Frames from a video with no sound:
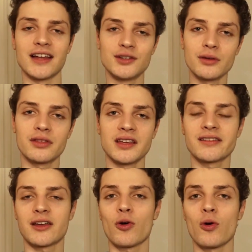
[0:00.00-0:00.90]
I do
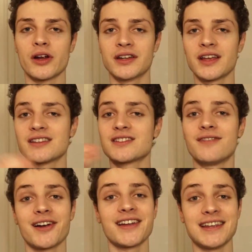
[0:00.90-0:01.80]
think Corrin is a
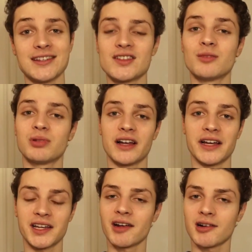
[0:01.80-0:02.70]
very easy to
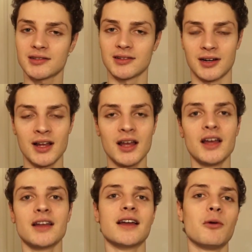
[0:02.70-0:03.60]
play character.
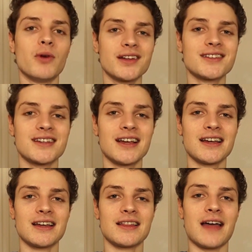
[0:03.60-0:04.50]
Now, what does
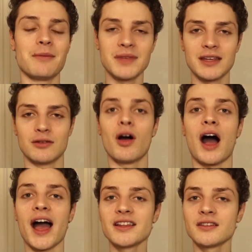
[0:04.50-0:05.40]
that mean?
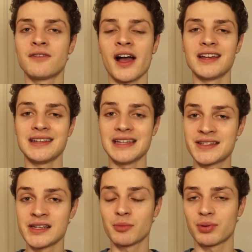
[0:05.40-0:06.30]
I define
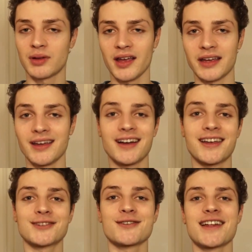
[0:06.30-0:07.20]
easy to play, a
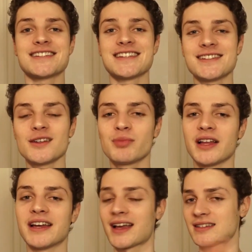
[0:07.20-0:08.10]
character that is easy to
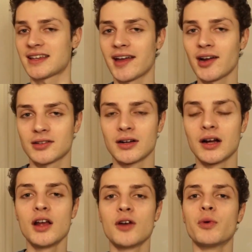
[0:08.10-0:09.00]
play as a
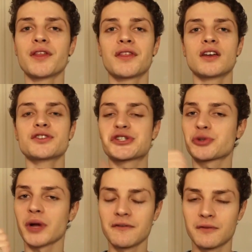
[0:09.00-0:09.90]
character with
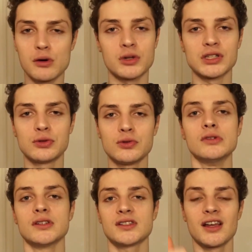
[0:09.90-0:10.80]
straightforward
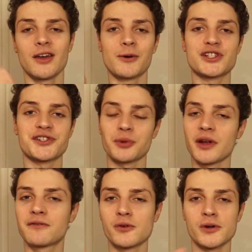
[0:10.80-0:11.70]
tools, with
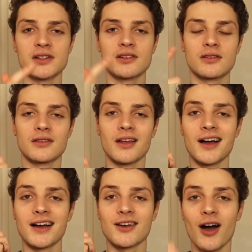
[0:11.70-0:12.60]
straightforward
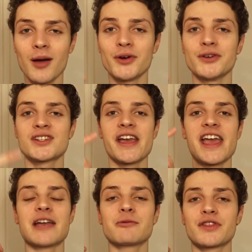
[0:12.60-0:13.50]
uh, combos,
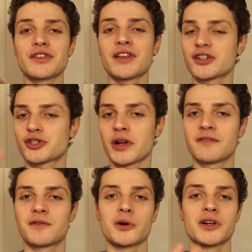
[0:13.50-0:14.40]
and with like a
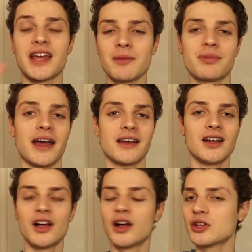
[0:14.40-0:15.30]
straightforward game plan.
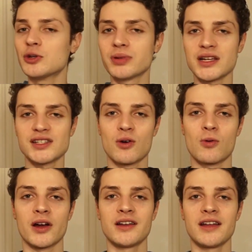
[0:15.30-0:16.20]
You play as
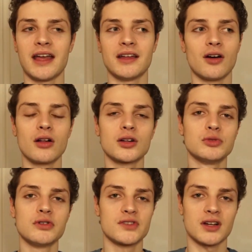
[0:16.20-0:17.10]
Corrin, and all her
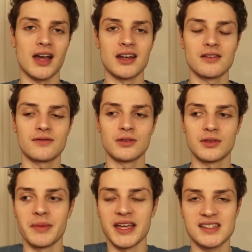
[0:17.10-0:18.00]
moves are kind of,
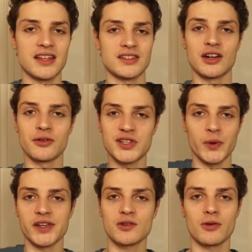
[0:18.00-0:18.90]
they make sense. You know, you
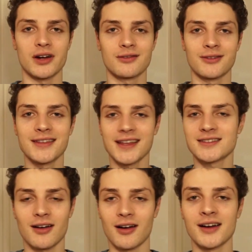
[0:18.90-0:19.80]
swing a sword, right?
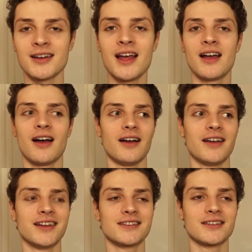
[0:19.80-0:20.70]
That's not hard.
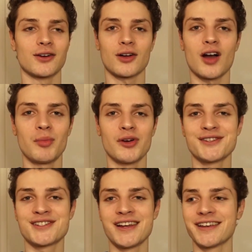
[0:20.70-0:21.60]
And her
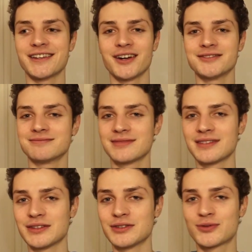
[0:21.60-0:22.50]
combos, you know,
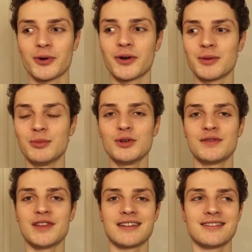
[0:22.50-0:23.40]
you throw out a
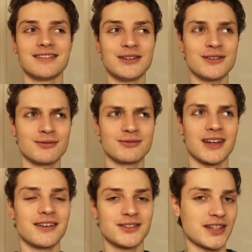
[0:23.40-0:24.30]
move and then you can
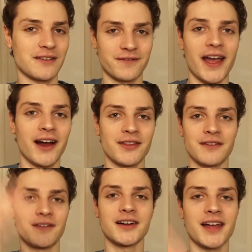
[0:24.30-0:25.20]
kind of just like fair and
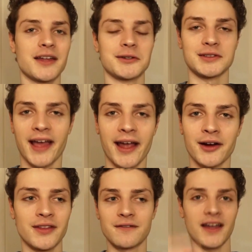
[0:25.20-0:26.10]
then fair again or
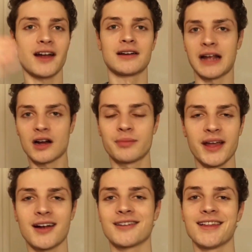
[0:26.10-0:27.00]
nair and then fair, nair,
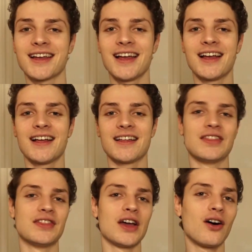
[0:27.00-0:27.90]
bair. Like
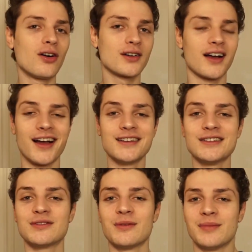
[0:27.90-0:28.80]
they all kind
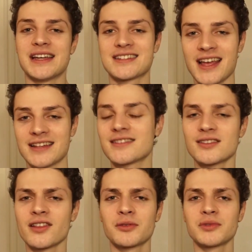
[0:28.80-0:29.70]
of make sense.
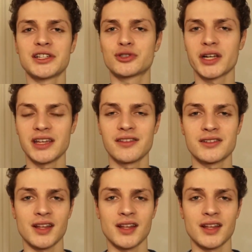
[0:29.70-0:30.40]
There's nothing really tricky.